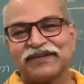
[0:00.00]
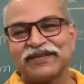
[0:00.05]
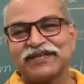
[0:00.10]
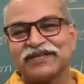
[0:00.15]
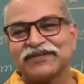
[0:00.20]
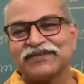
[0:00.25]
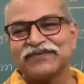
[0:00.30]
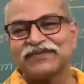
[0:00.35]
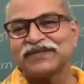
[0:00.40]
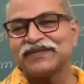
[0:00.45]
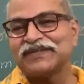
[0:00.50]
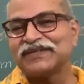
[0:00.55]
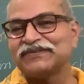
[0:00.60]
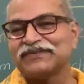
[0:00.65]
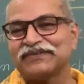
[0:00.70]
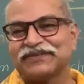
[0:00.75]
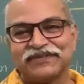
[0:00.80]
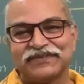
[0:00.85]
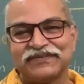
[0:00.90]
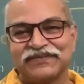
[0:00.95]
based
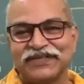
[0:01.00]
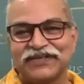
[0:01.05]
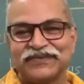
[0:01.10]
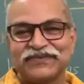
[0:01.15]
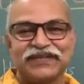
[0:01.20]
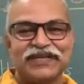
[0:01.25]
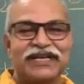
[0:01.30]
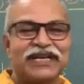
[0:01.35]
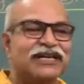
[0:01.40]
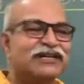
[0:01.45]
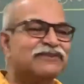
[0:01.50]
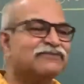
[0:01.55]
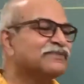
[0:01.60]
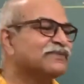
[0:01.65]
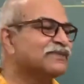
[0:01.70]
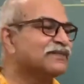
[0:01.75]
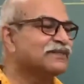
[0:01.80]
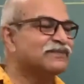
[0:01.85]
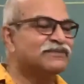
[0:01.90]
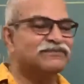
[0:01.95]
on which we
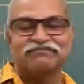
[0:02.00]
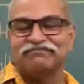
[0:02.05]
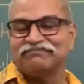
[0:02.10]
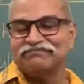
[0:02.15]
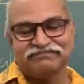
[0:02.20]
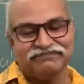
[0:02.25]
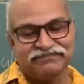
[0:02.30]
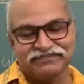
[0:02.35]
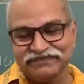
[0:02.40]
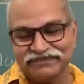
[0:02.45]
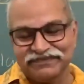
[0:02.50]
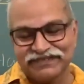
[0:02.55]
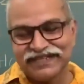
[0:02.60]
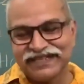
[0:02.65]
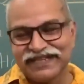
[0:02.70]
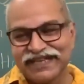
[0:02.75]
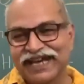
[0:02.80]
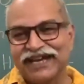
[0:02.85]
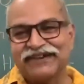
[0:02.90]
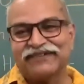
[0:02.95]
have
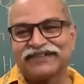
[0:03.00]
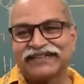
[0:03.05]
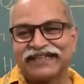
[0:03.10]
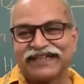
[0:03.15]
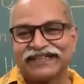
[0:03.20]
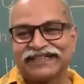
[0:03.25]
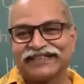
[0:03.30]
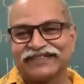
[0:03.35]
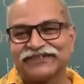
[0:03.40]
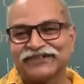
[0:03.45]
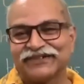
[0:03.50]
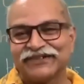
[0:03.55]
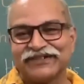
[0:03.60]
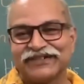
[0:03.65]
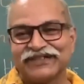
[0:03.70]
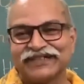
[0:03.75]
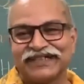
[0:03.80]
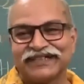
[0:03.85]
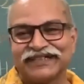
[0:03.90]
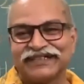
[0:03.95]
everything.
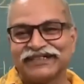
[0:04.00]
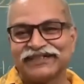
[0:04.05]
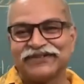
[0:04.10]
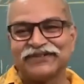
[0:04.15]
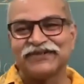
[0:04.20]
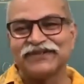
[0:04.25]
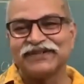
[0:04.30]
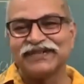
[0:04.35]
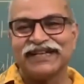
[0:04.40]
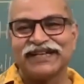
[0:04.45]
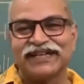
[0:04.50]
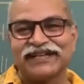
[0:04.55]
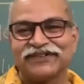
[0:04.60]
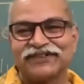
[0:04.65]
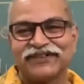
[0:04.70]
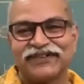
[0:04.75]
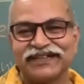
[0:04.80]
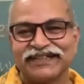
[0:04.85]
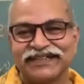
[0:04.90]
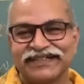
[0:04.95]
So the whole
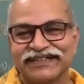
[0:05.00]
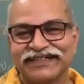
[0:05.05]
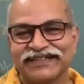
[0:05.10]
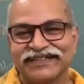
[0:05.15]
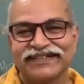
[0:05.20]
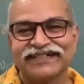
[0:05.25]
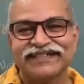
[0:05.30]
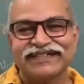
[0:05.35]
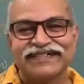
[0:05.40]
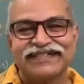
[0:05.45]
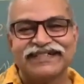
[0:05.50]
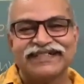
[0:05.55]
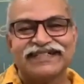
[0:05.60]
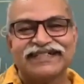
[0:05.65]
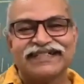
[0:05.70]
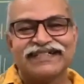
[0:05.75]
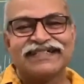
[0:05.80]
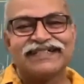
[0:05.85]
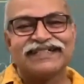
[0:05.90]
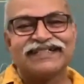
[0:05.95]
electronic
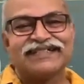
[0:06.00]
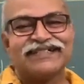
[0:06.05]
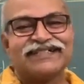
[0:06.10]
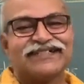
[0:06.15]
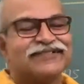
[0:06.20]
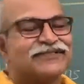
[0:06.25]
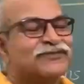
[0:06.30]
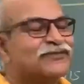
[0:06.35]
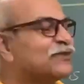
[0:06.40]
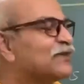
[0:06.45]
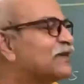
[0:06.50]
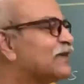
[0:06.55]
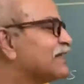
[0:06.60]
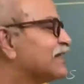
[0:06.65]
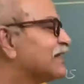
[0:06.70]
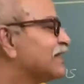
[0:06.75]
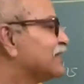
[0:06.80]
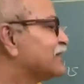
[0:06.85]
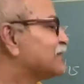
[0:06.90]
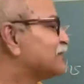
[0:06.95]

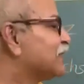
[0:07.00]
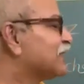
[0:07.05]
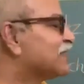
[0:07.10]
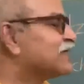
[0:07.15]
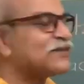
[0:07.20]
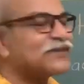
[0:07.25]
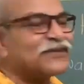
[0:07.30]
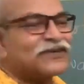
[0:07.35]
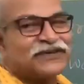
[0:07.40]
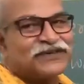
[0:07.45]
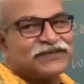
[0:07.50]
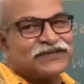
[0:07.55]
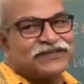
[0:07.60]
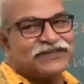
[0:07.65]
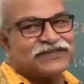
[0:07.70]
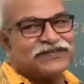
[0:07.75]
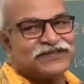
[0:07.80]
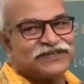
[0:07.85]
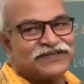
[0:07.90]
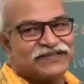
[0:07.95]
world is based
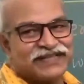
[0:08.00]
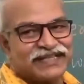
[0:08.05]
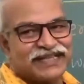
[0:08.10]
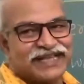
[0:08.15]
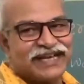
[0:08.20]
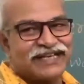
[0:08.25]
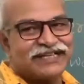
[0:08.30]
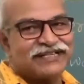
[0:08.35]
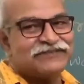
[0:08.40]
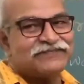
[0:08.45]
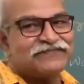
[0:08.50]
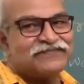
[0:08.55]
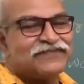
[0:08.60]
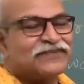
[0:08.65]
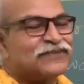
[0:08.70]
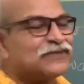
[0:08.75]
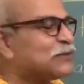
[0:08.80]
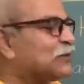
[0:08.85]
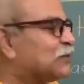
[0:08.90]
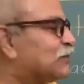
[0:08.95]
on that.
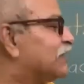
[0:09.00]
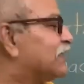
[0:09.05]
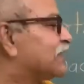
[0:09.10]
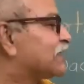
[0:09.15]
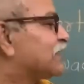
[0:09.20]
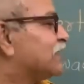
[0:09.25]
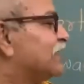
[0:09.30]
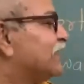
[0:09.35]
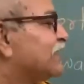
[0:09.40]
So let's